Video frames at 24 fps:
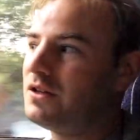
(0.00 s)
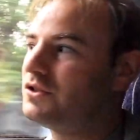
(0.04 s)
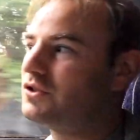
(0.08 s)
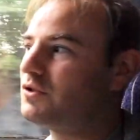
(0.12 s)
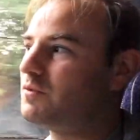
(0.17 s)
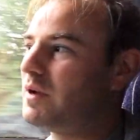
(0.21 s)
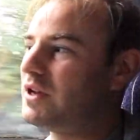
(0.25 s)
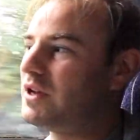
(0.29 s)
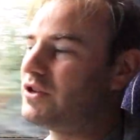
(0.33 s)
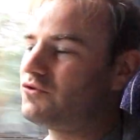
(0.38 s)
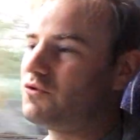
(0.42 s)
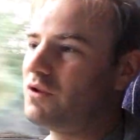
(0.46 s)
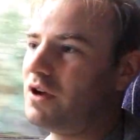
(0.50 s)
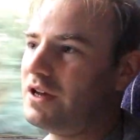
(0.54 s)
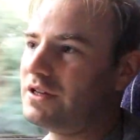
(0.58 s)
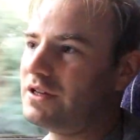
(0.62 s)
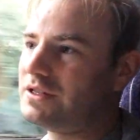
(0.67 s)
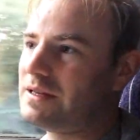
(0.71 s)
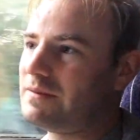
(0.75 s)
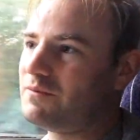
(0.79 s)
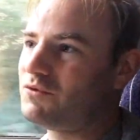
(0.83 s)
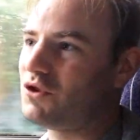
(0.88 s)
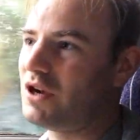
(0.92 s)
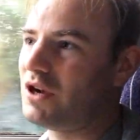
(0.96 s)
to West
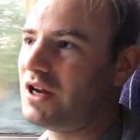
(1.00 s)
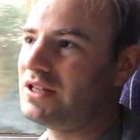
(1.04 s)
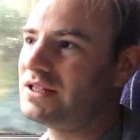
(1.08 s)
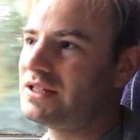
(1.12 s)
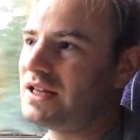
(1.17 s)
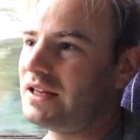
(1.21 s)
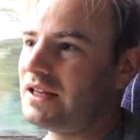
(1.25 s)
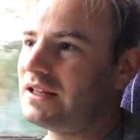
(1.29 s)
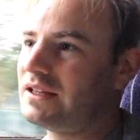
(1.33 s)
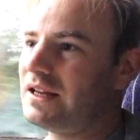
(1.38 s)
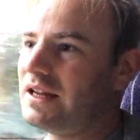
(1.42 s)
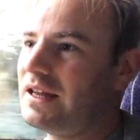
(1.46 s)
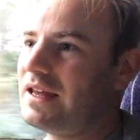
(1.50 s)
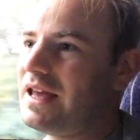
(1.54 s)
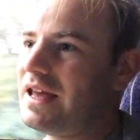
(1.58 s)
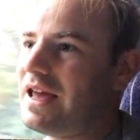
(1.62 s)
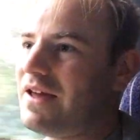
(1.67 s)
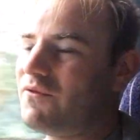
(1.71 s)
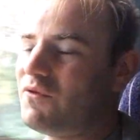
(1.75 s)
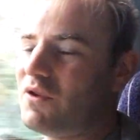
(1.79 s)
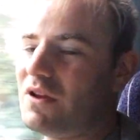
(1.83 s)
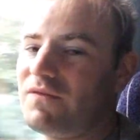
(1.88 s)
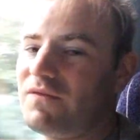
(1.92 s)
Ruislip train, suddenly every